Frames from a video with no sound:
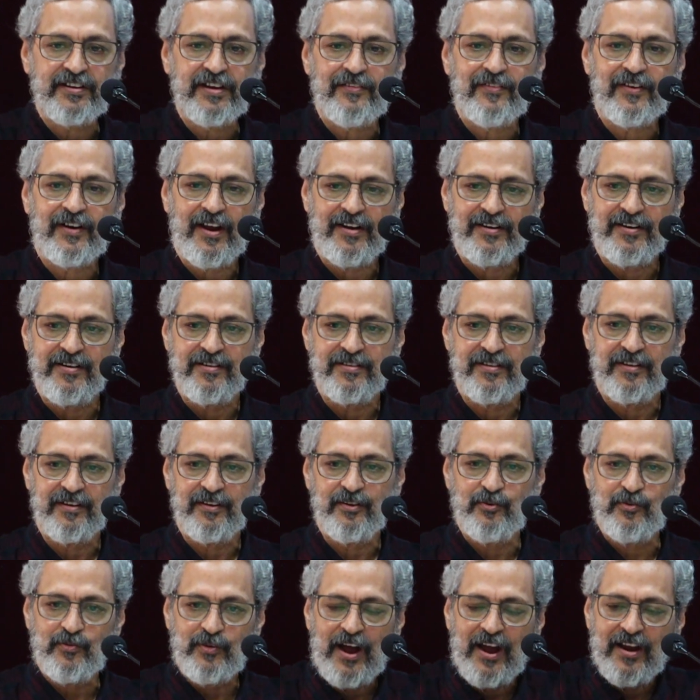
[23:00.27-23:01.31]
our
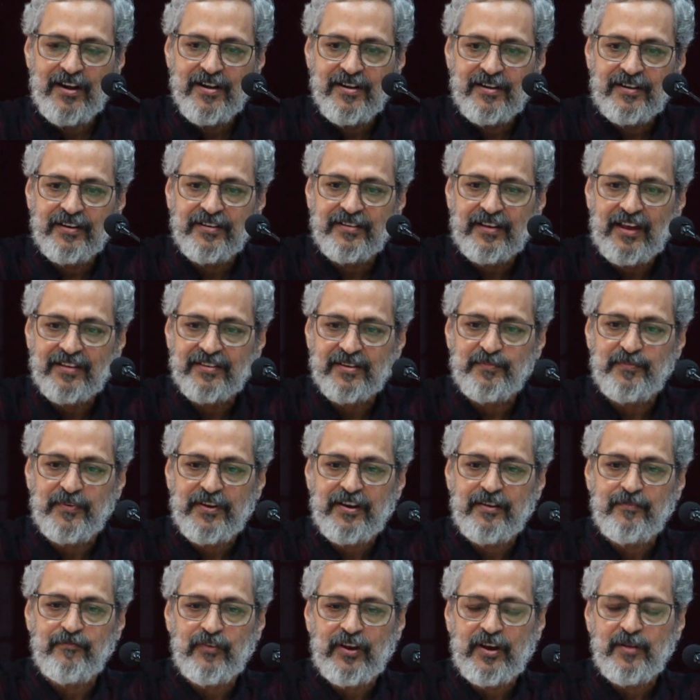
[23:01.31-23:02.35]
identity. Identity has a
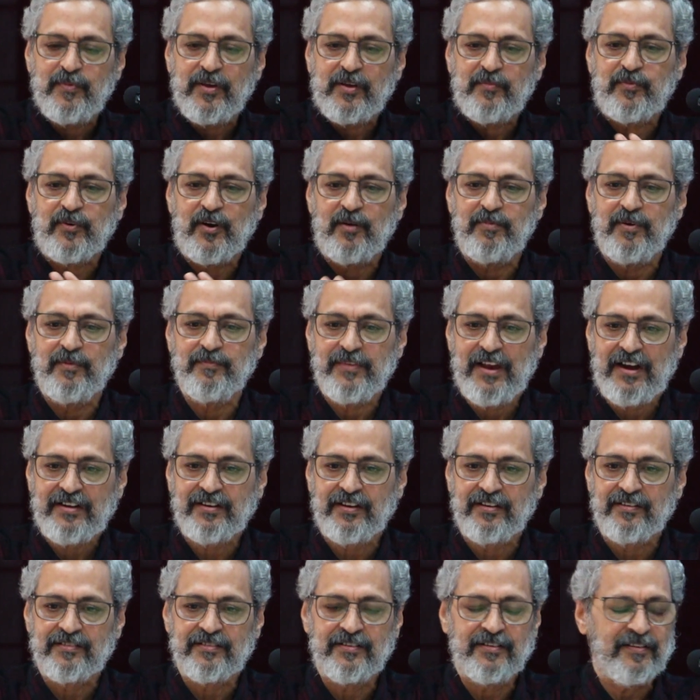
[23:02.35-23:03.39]
very, very big problem. That
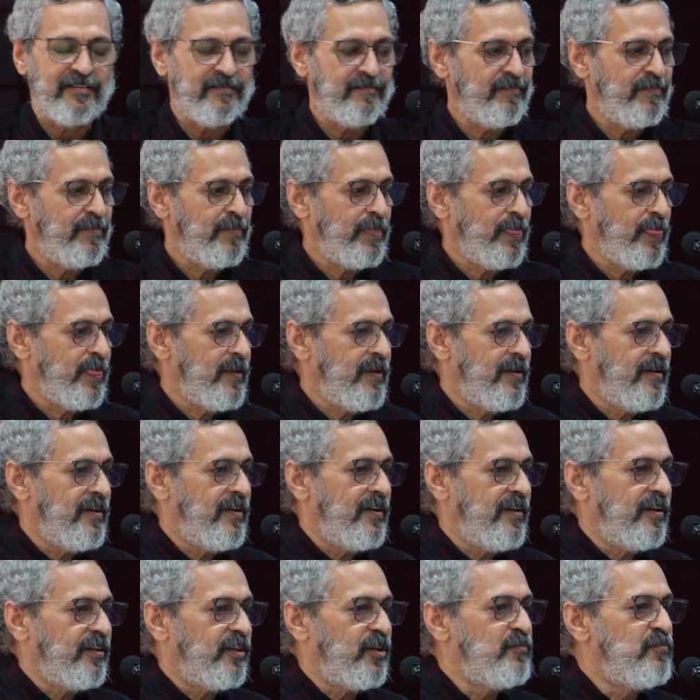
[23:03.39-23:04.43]
is,
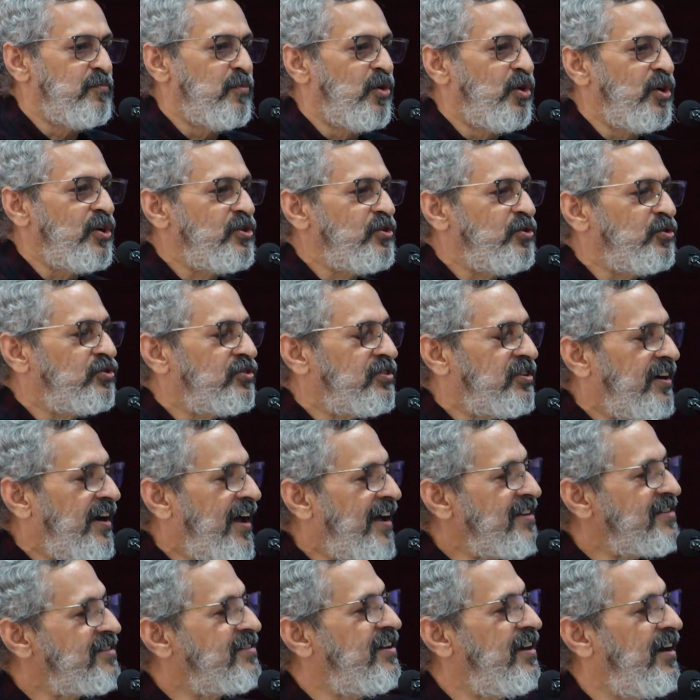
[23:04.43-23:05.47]
the more you
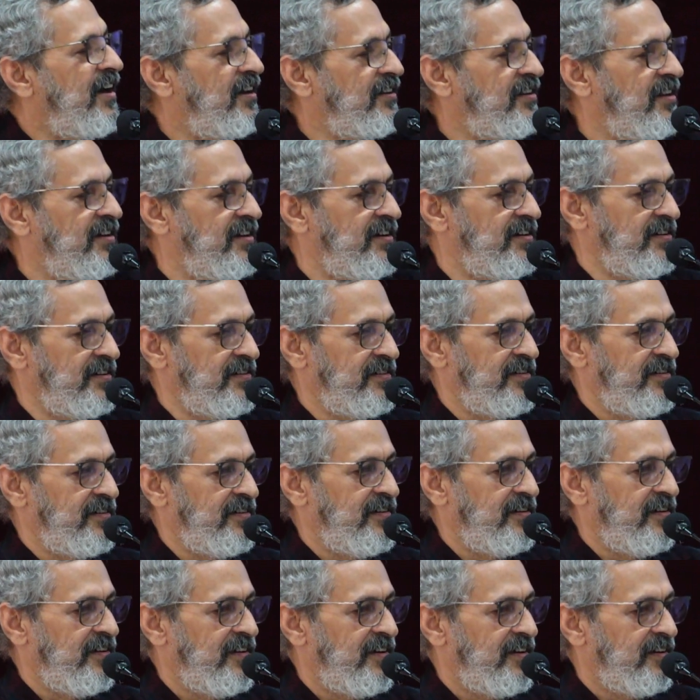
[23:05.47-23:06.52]
thrash the other,
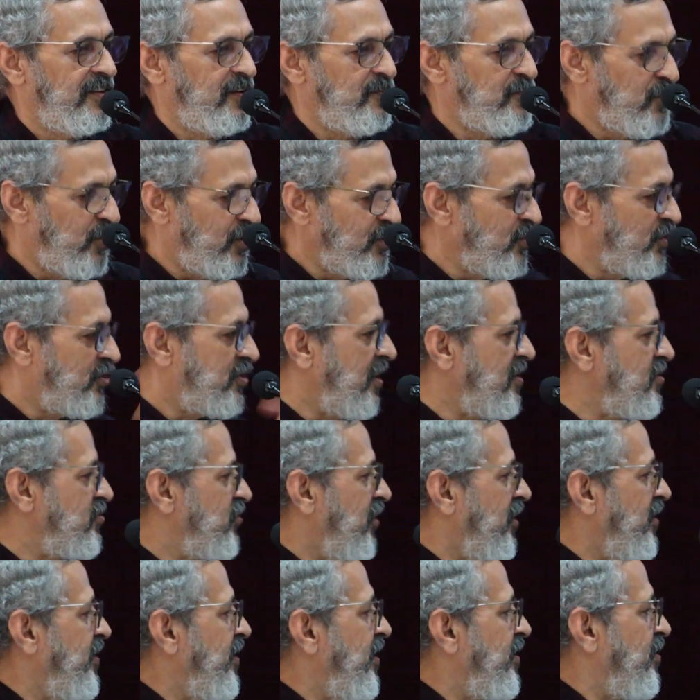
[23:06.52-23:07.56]
the more you consolidate